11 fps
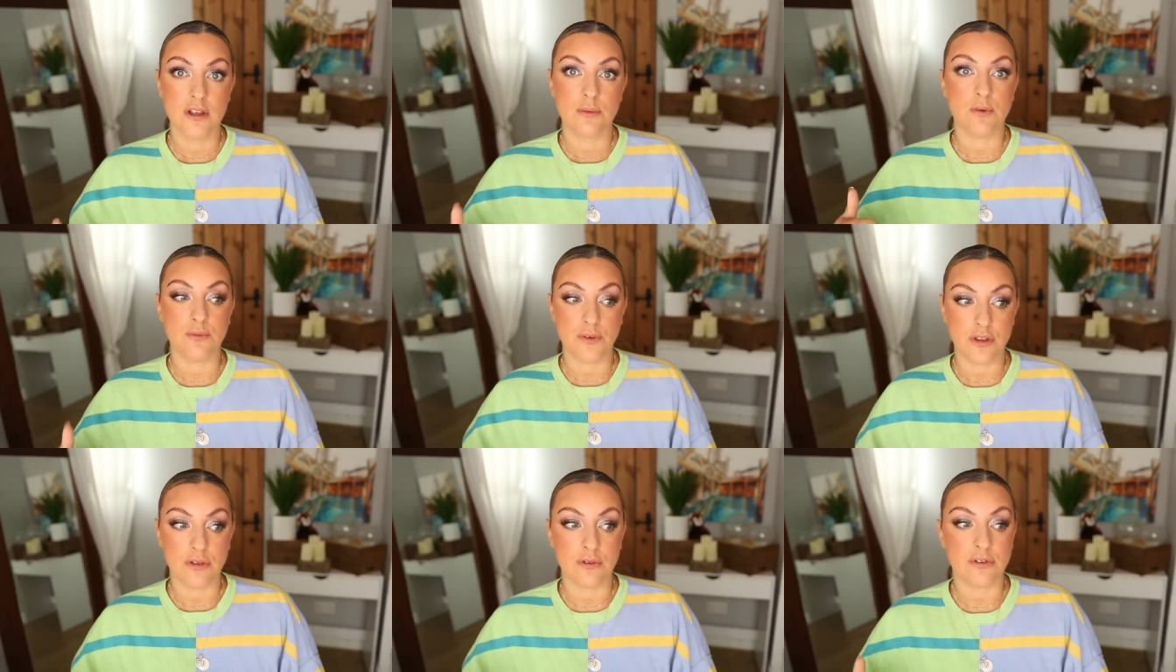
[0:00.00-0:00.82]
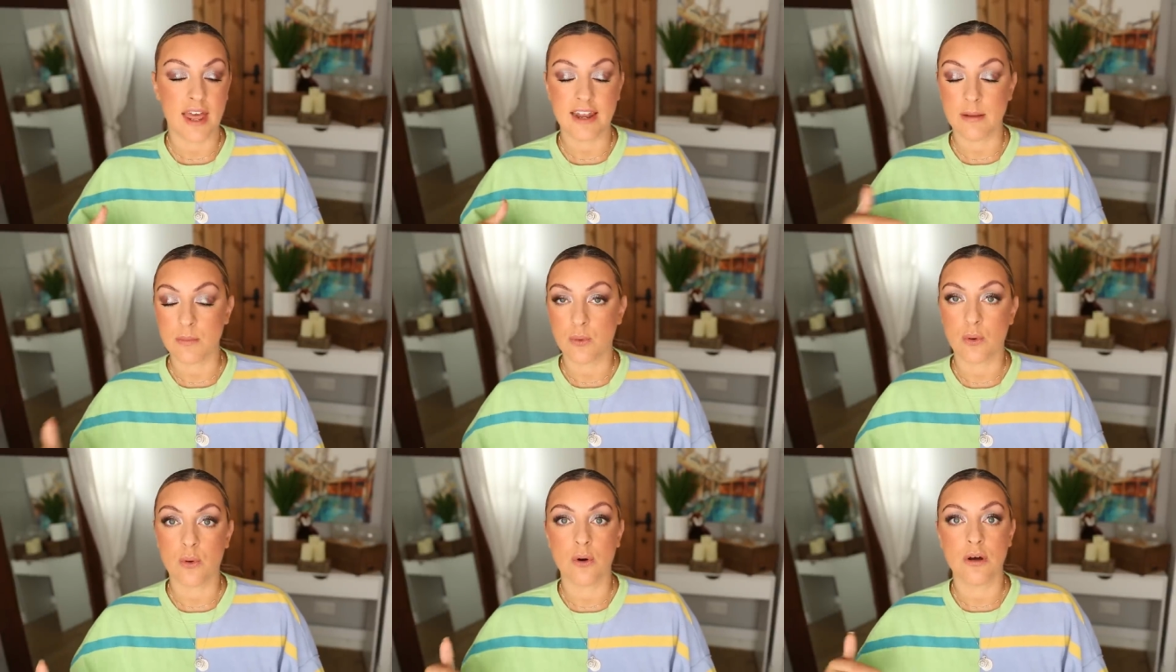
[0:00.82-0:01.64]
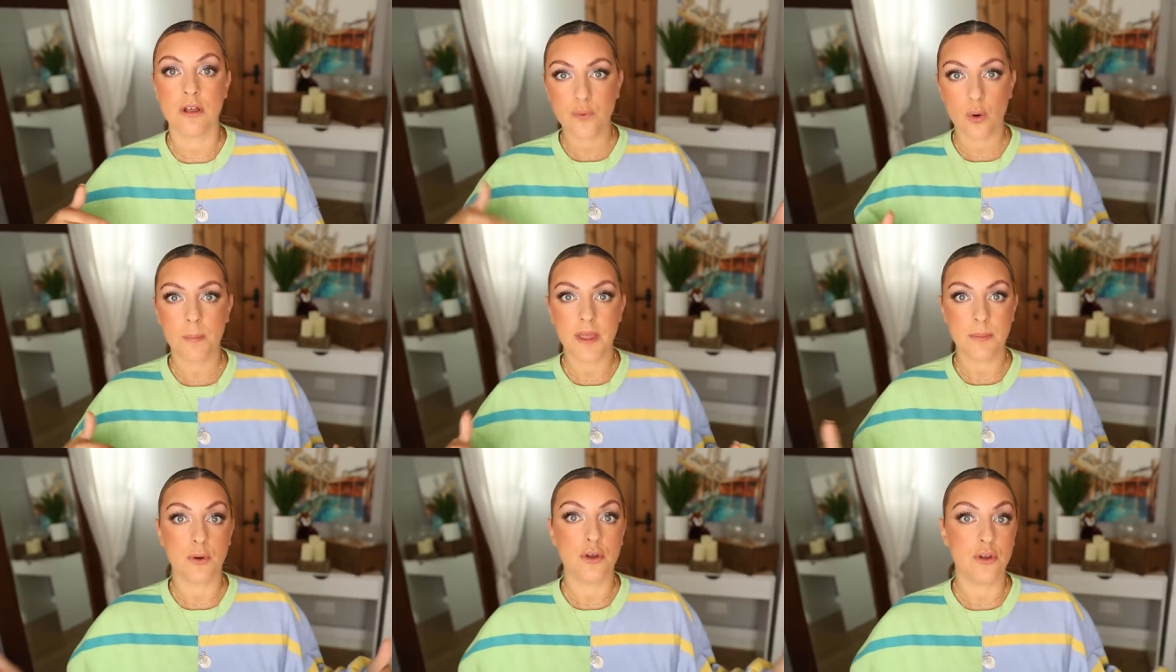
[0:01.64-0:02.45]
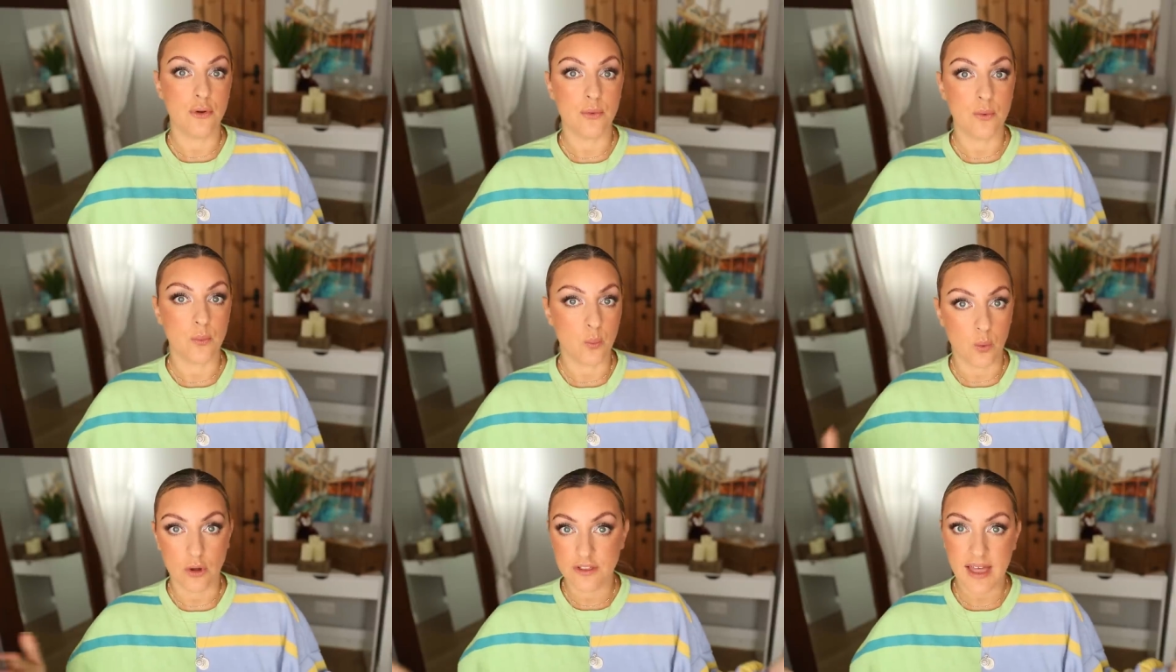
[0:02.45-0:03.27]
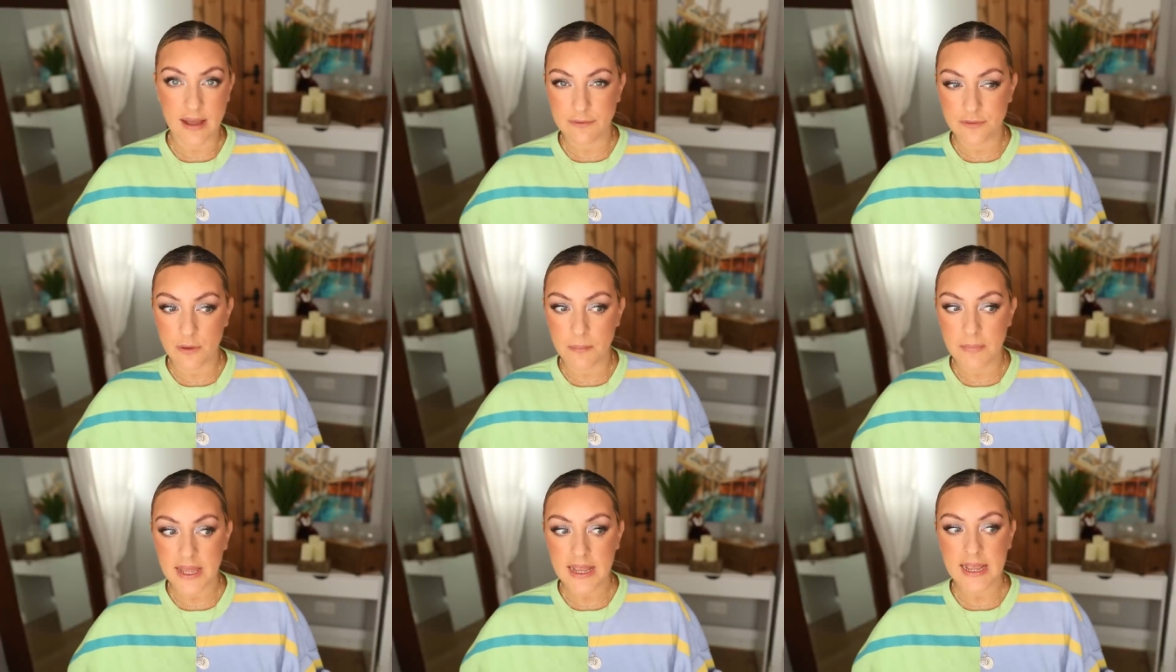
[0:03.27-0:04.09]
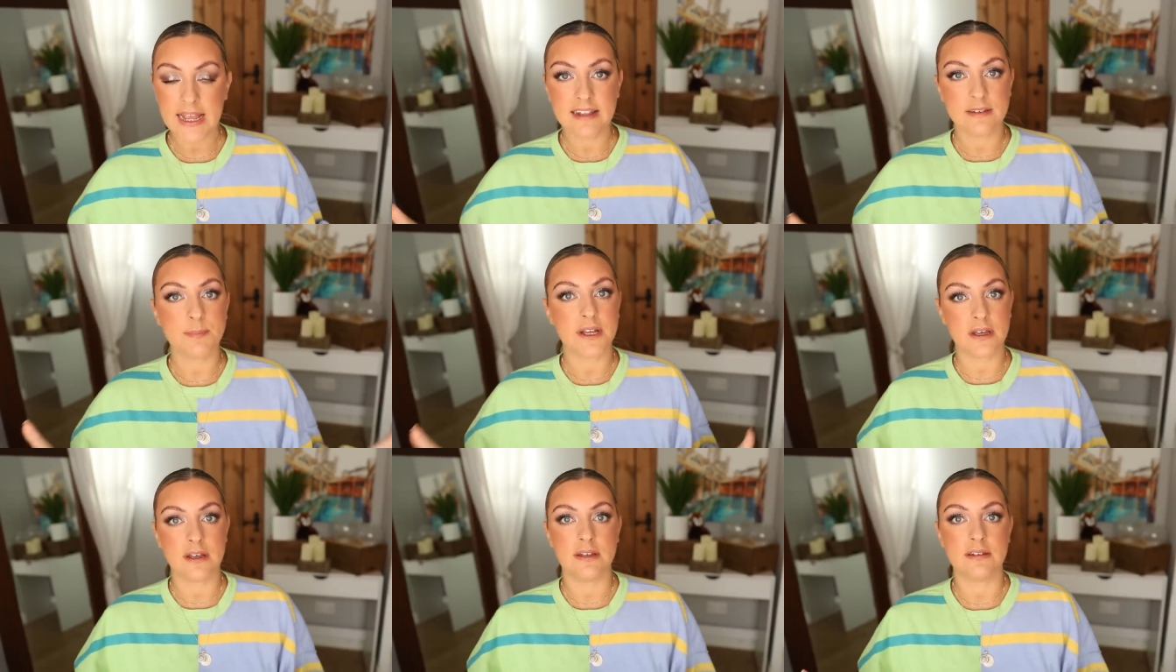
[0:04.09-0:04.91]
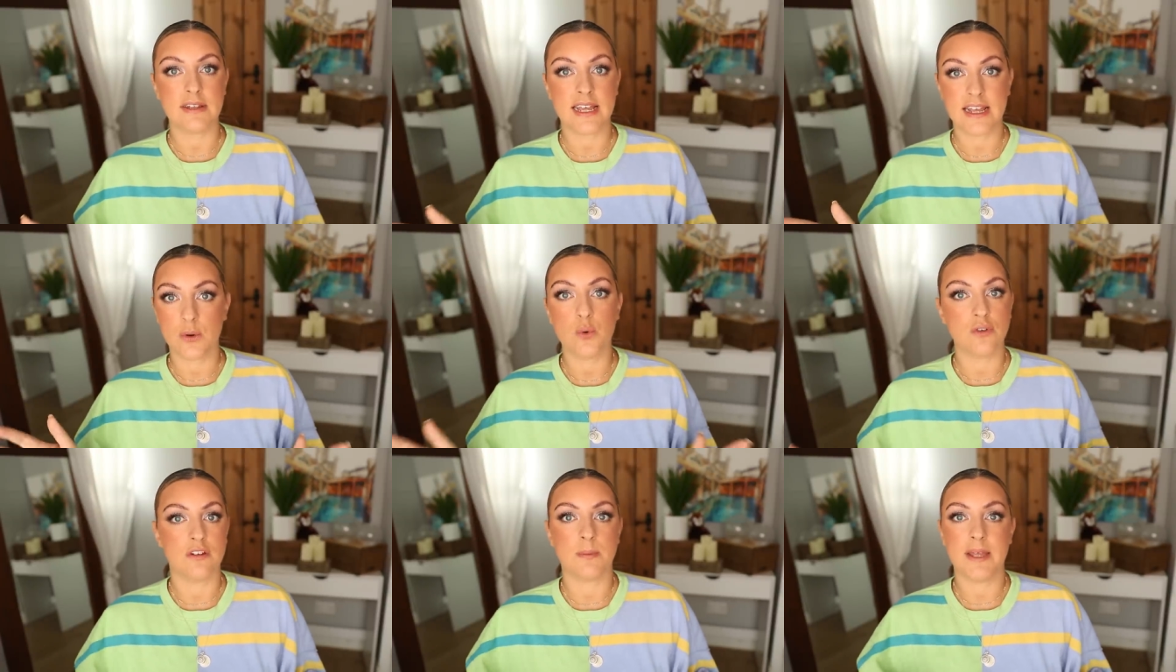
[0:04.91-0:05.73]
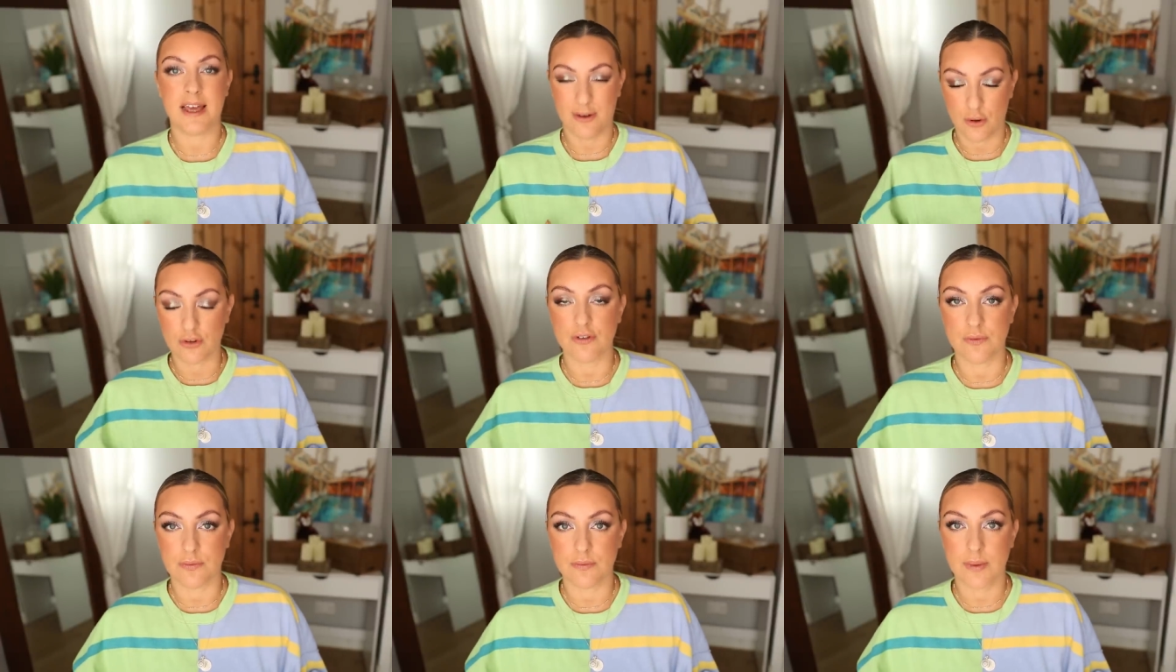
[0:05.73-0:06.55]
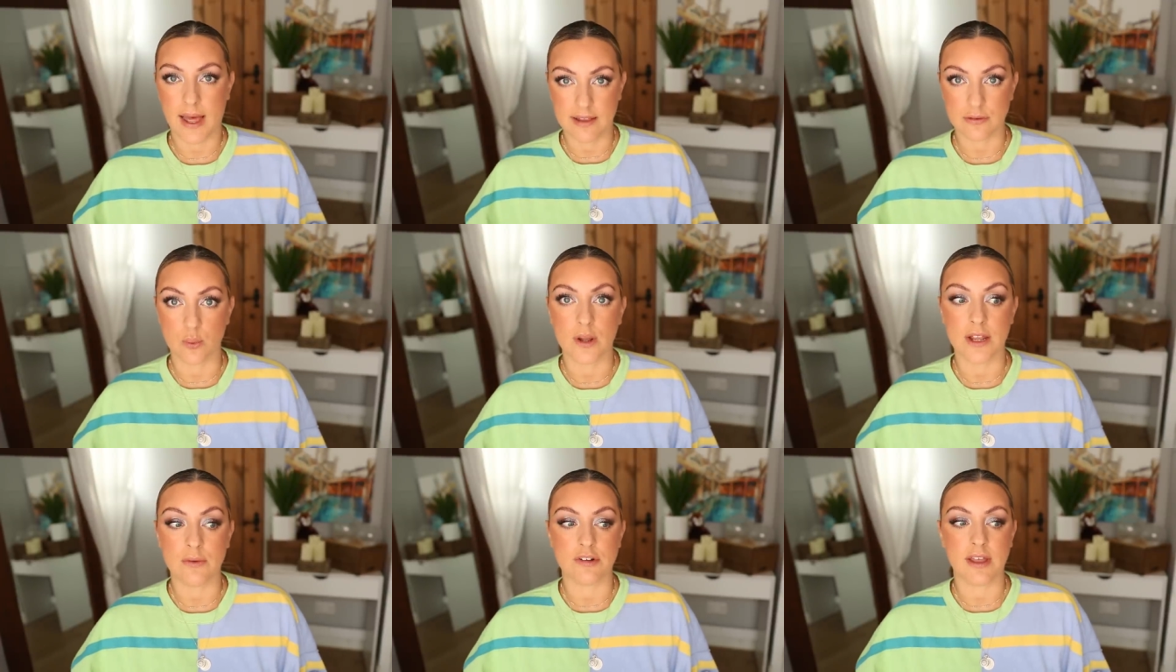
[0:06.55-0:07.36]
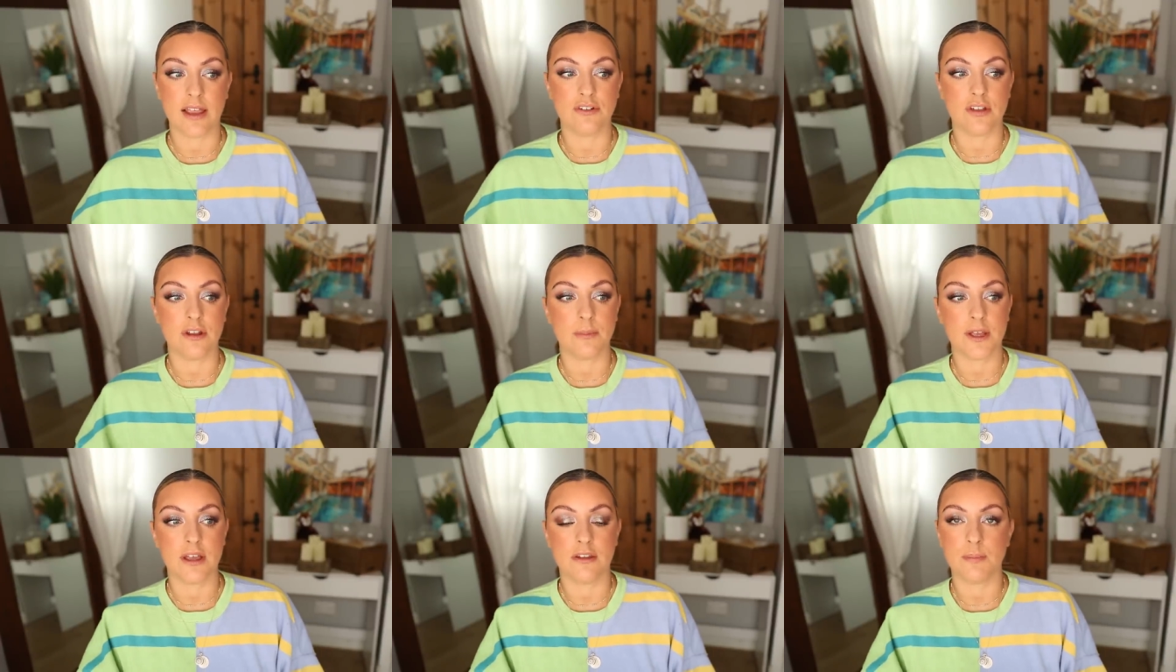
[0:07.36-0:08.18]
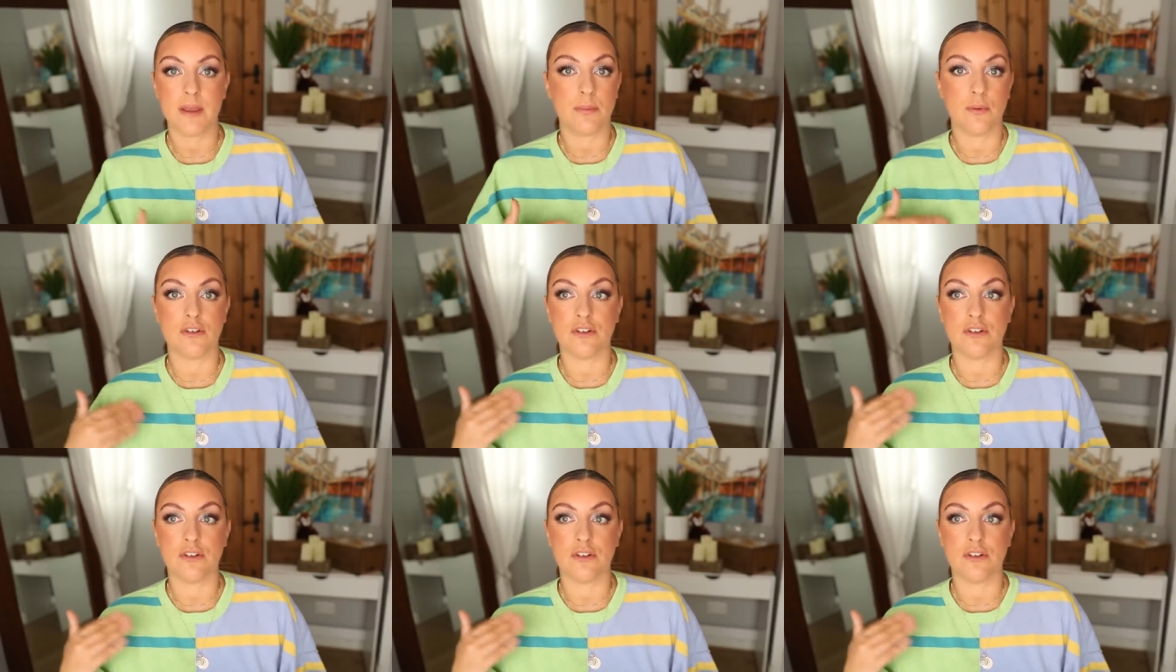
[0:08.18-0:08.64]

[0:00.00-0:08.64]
reviews anymore for people who want that from me is because it causes me a lot of hassle and irritation because people